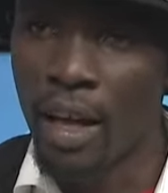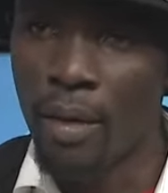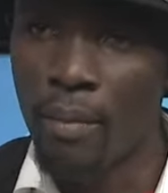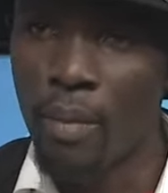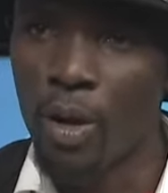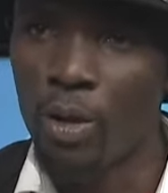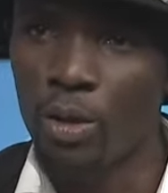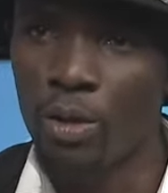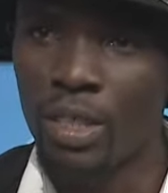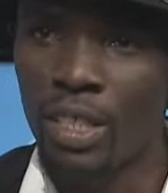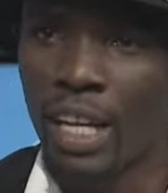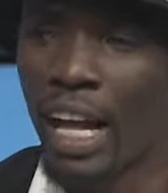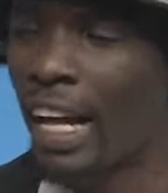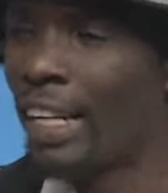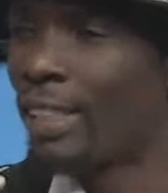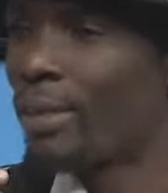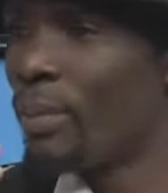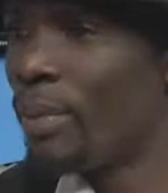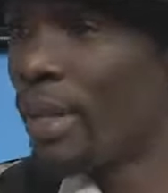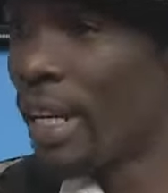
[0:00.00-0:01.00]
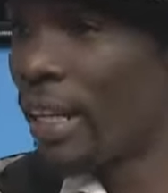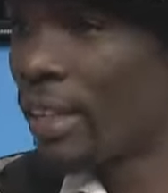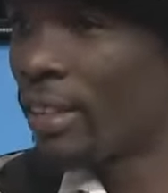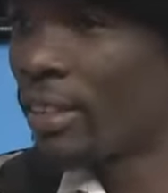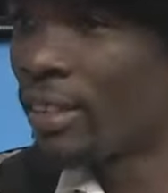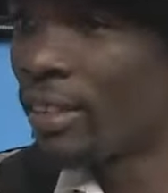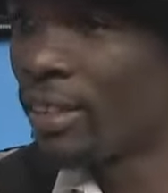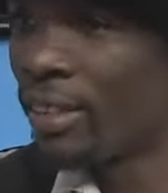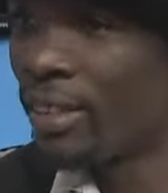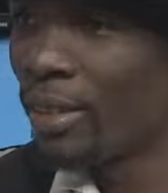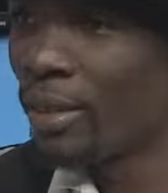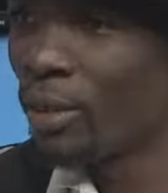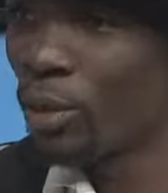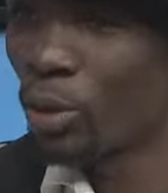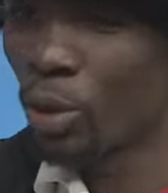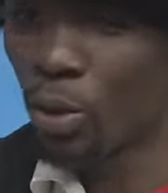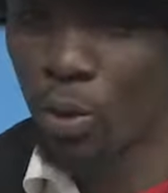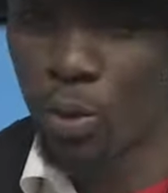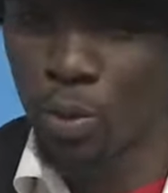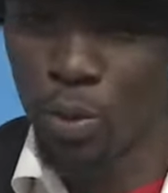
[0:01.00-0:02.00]
about heartbreaks.
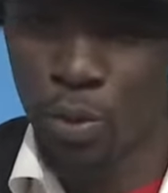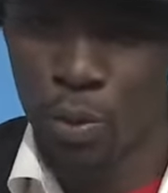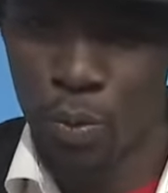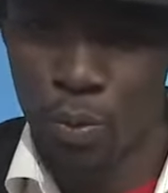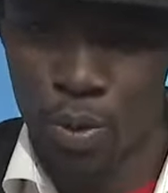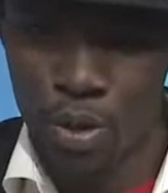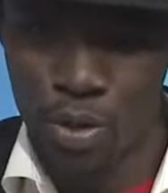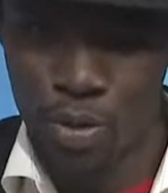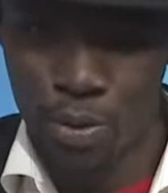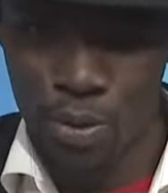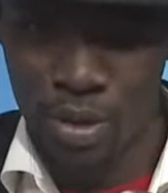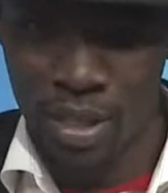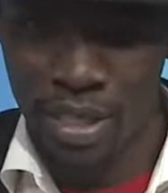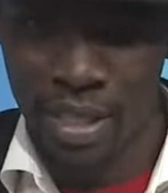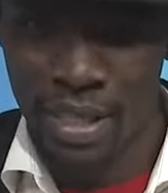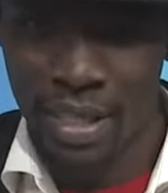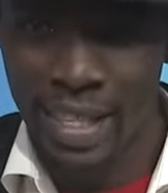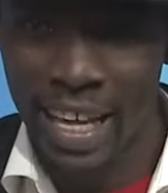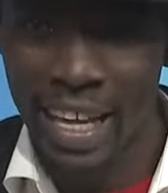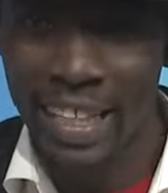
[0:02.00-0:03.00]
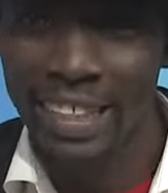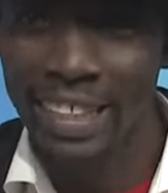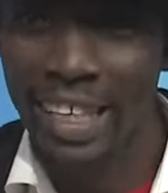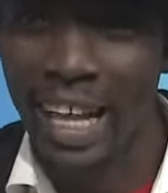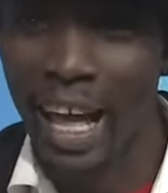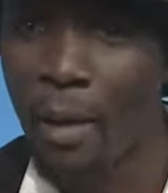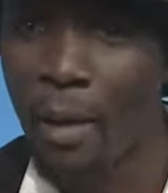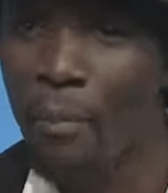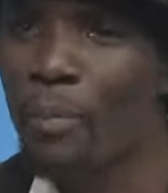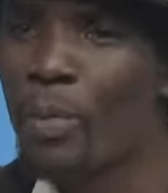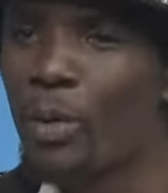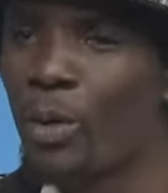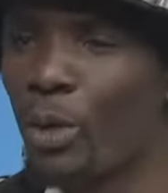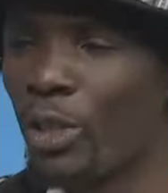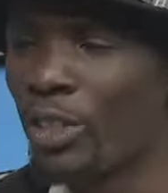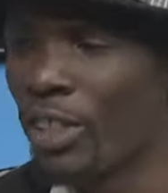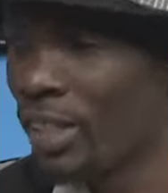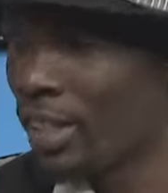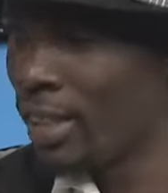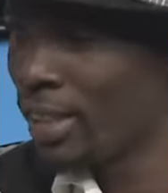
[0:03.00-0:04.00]
So we used that
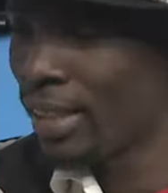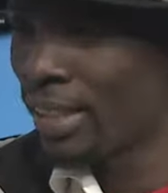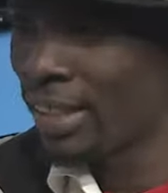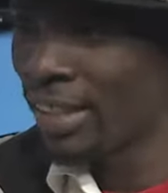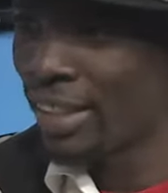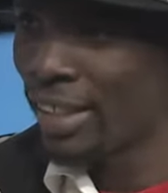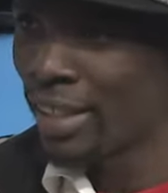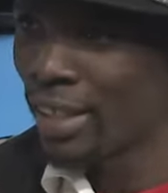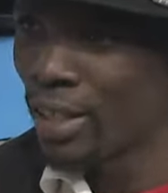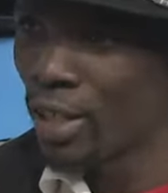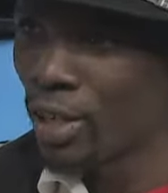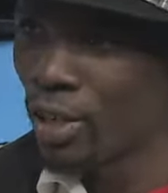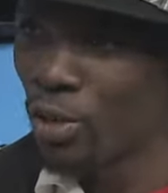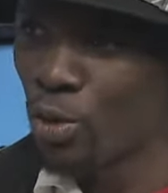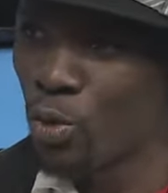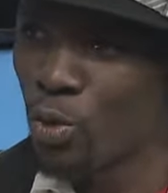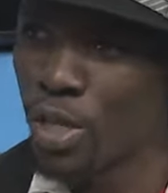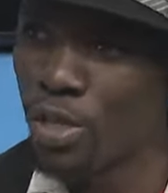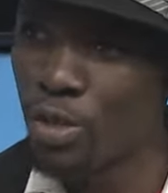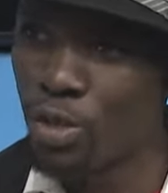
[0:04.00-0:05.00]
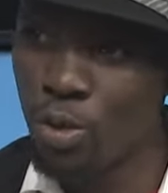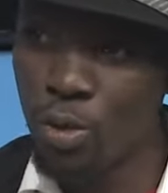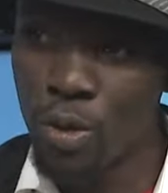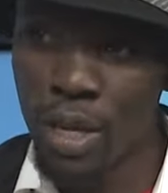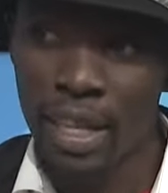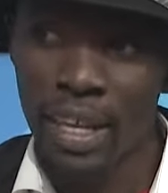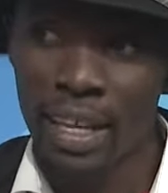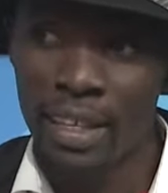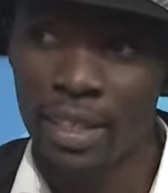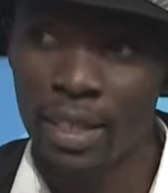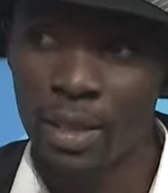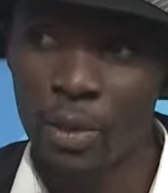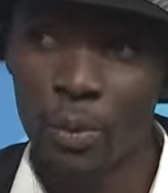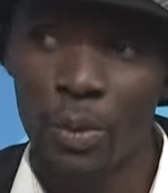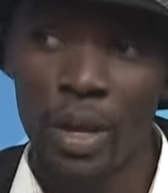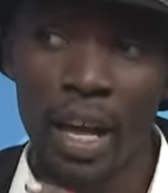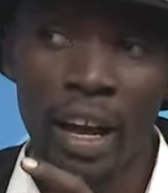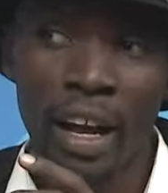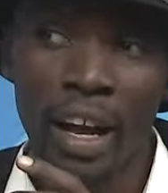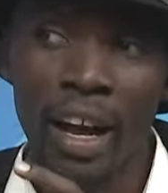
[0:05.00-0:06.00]
approach to ensure that
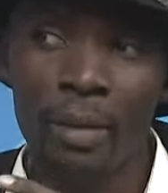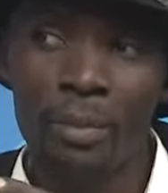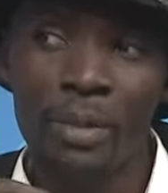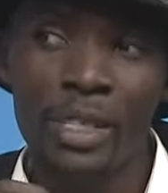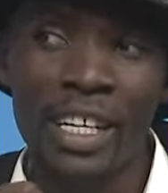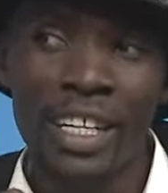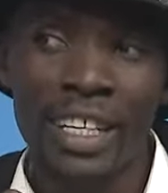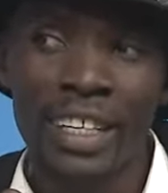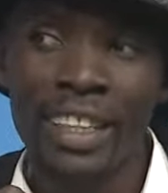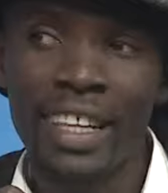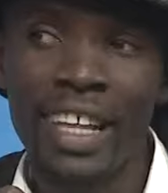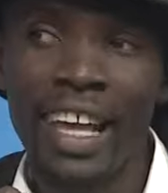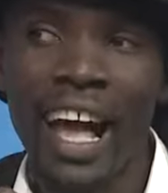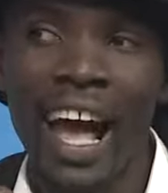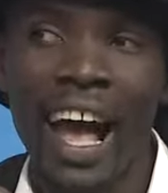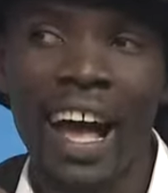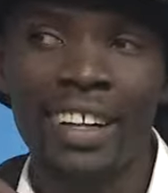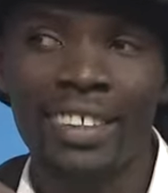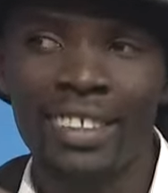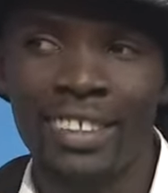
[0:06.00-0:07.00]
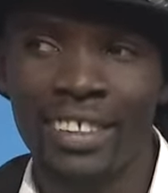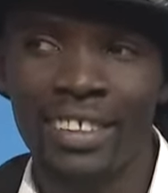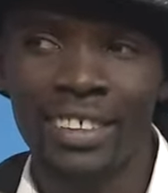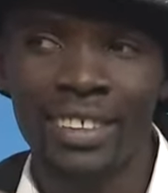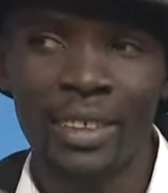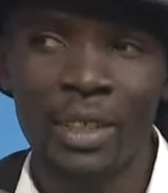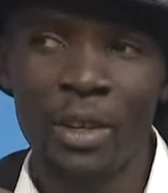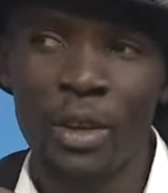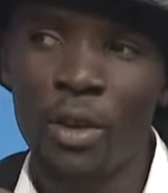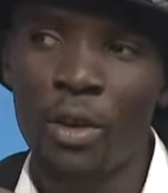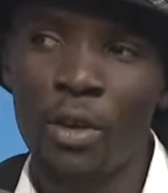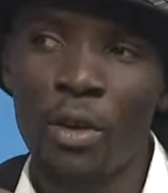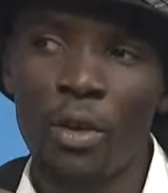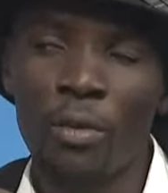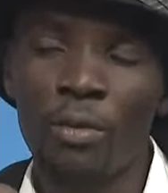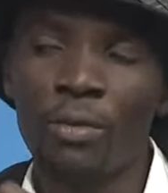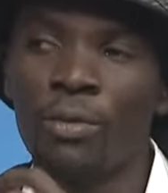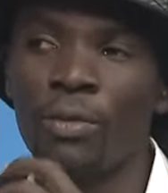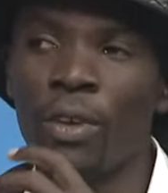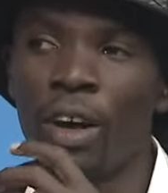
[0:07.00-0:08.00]
we are capturing the hearts yes.
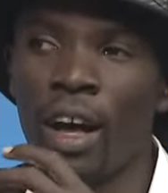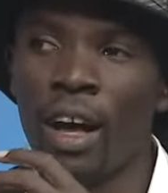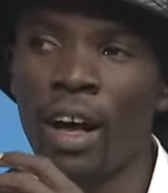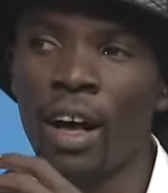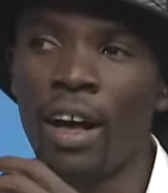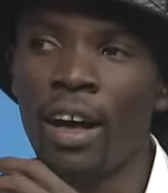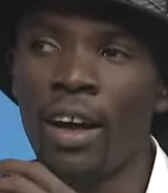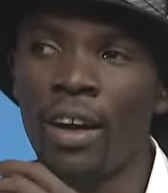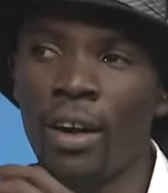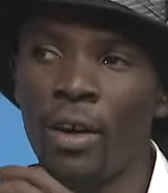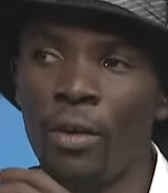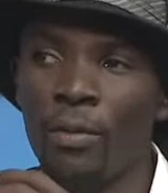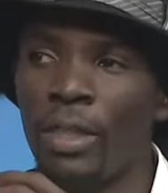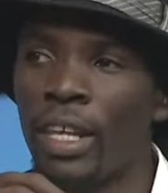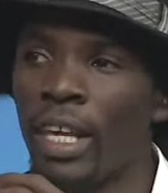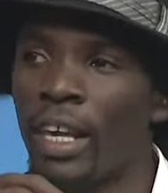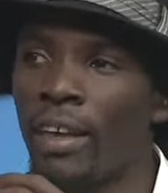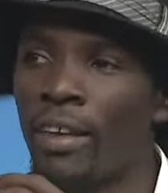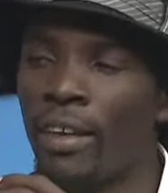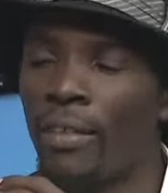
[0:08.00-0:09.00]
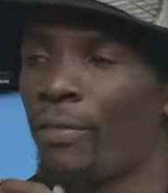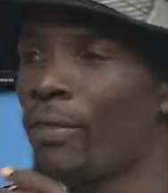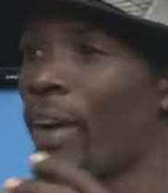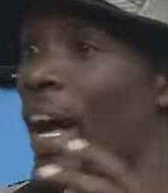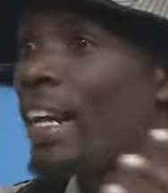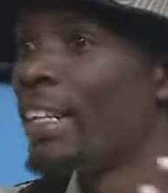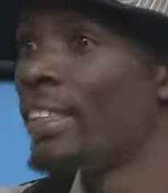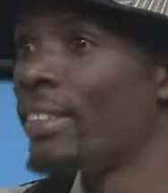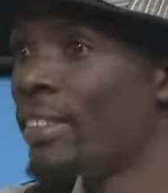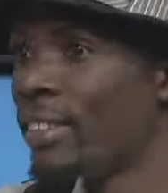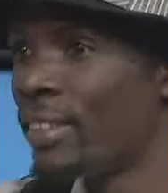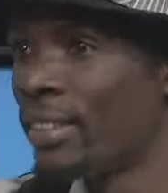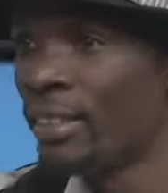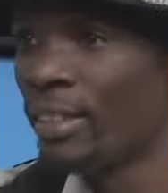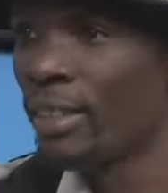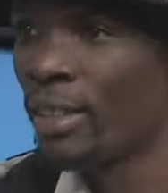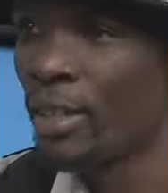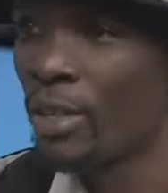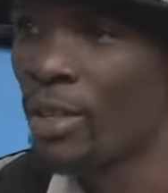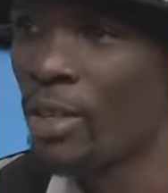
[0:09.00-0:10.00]
of, uh, of the fans.
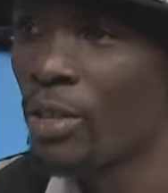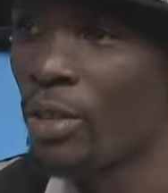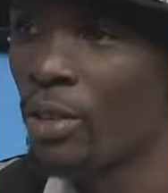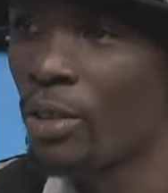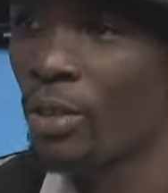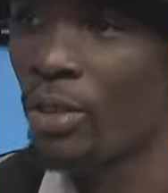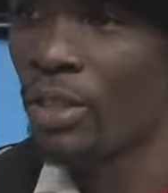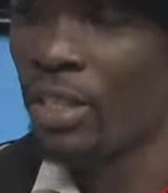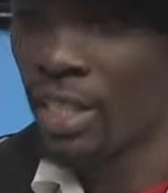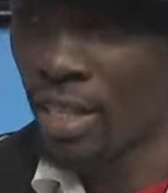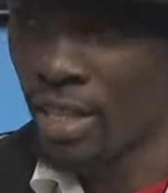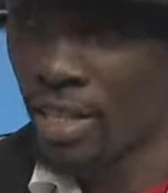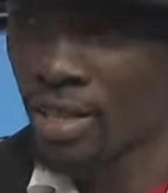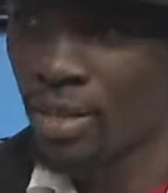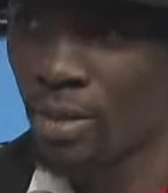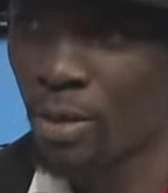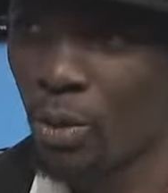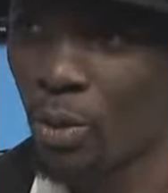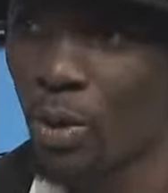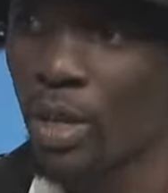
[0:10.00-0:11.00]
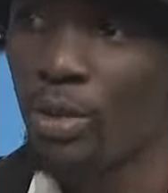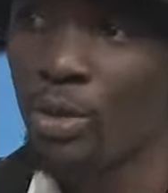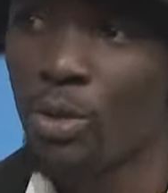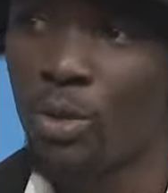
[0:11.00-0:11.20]
Yes. Yes, to yes.